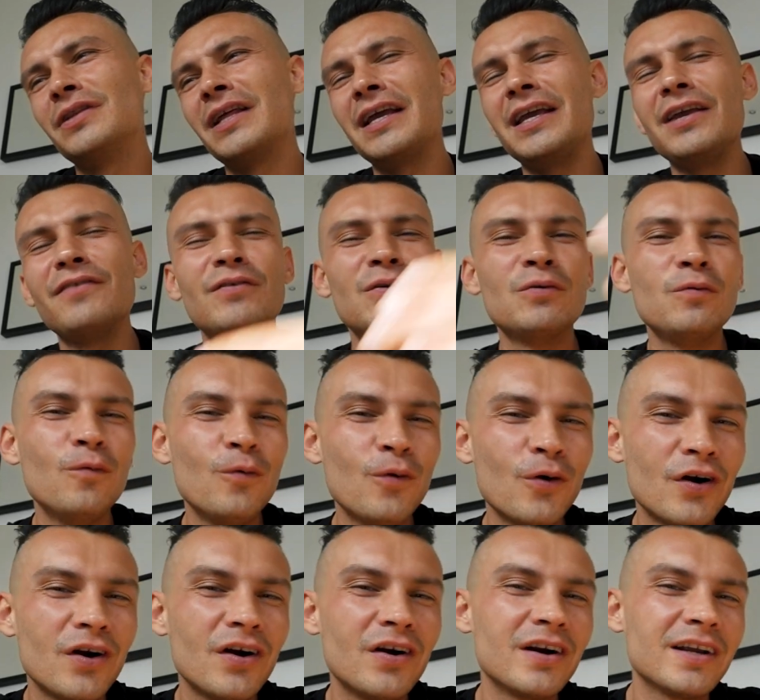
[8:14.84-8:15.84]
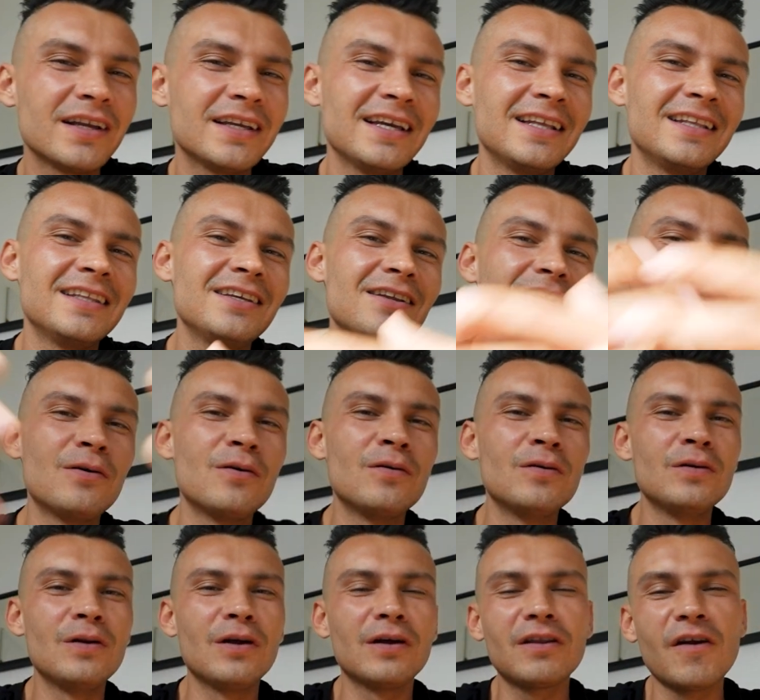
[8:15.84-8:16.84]
they even work, and you
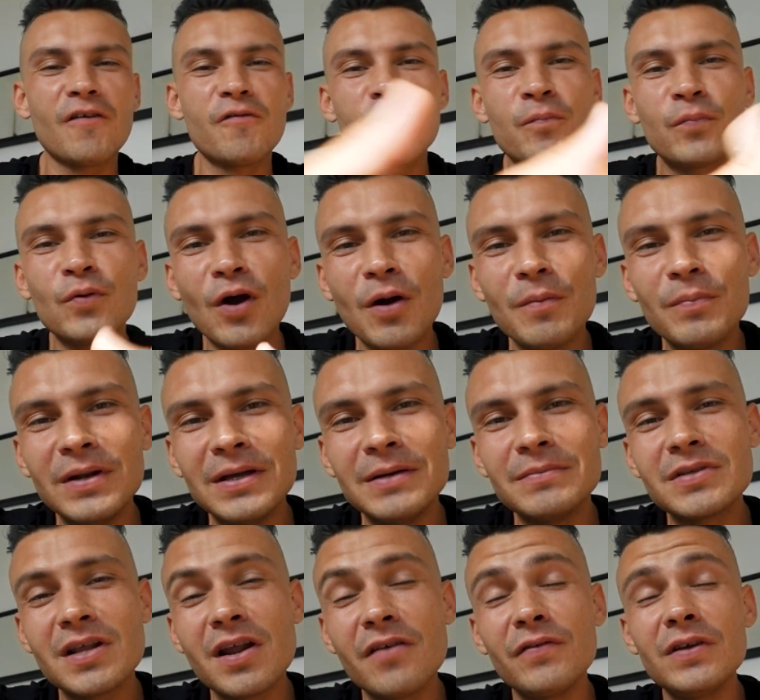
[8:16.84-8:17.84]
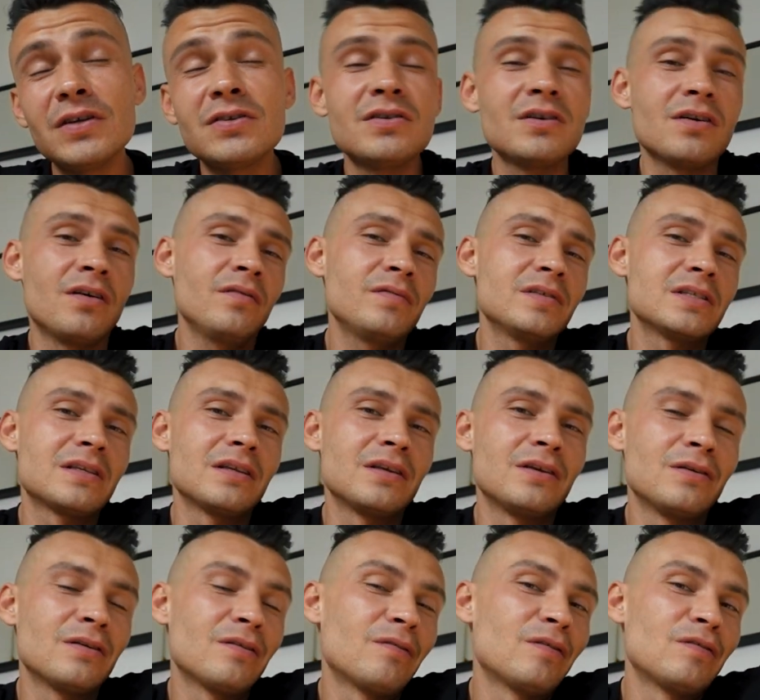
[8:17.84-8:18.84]
know, a lot of problems, a lot of issues. Obviously,
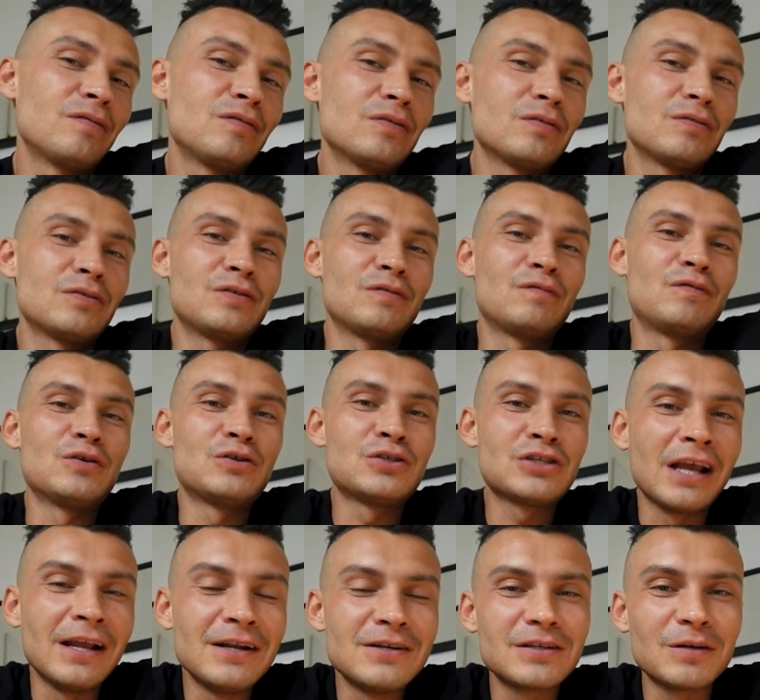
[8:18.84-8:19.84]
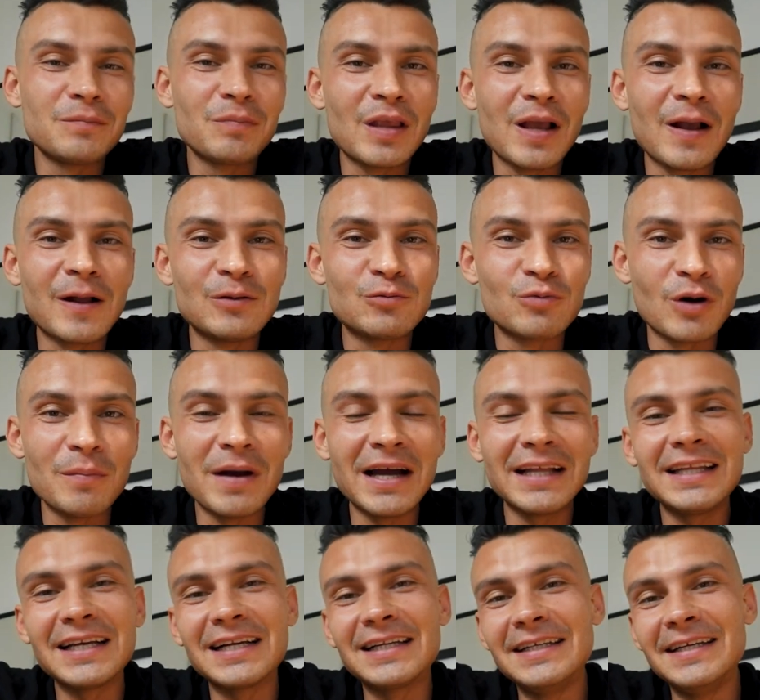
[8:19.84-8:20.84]
you know, if you if you change something
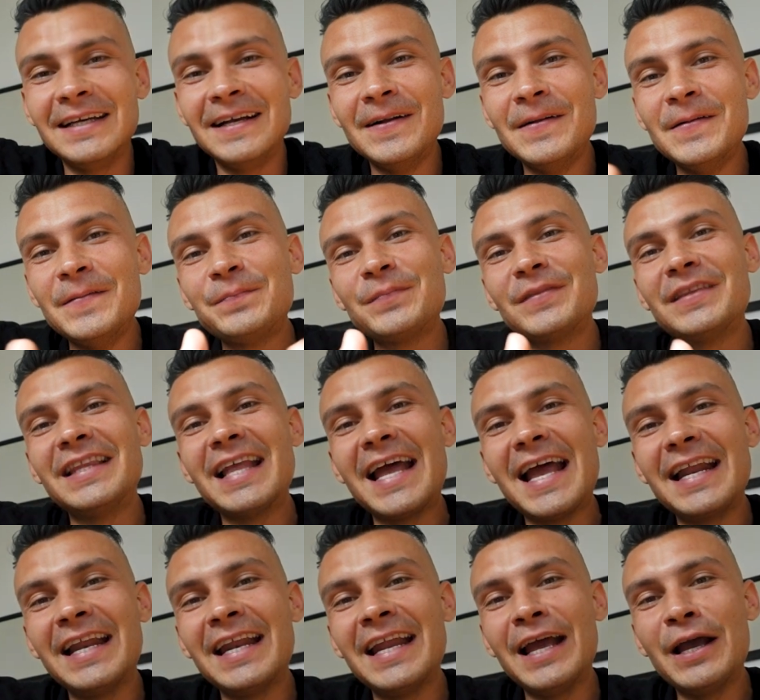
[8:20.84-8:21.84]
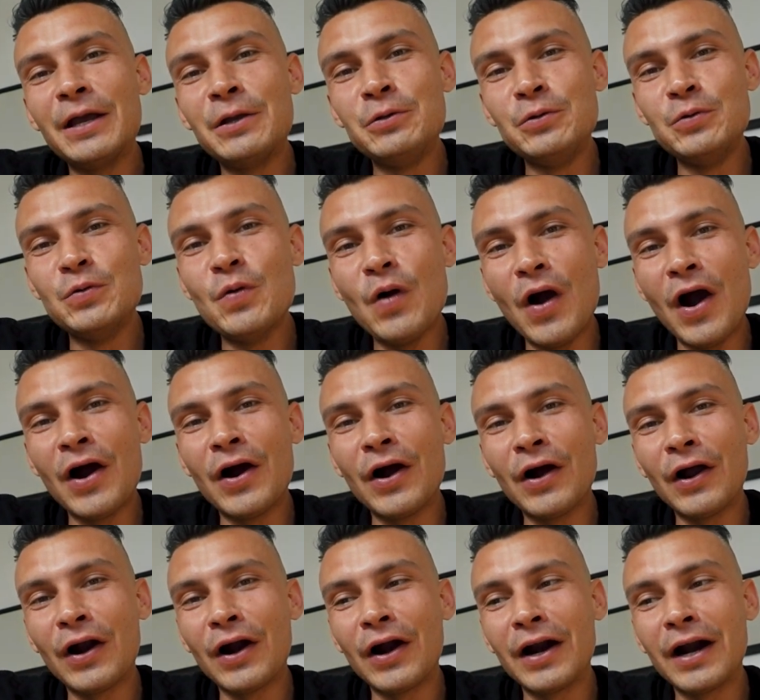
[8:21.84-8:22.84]
dramatically, then you
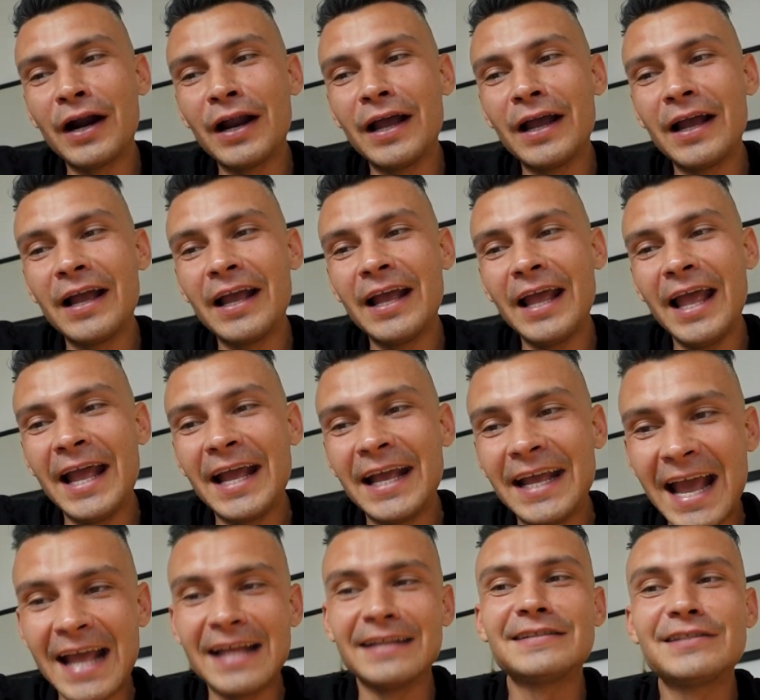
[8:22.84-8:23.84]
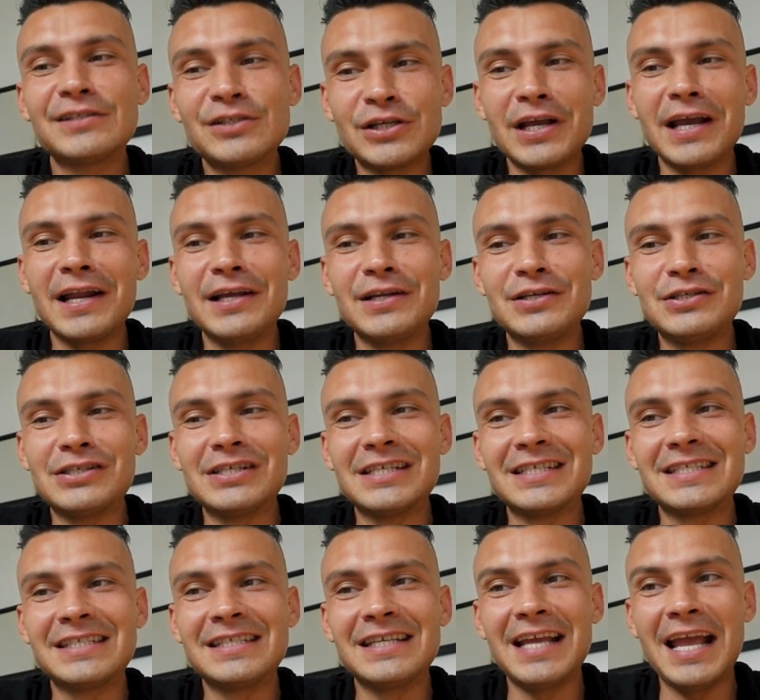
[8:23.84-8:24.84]
are against
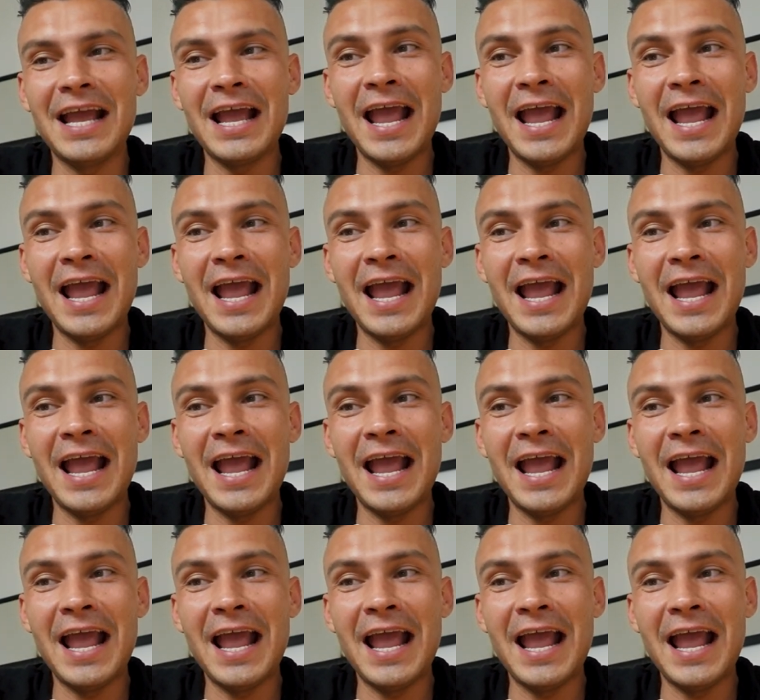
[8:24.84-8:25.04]
challenges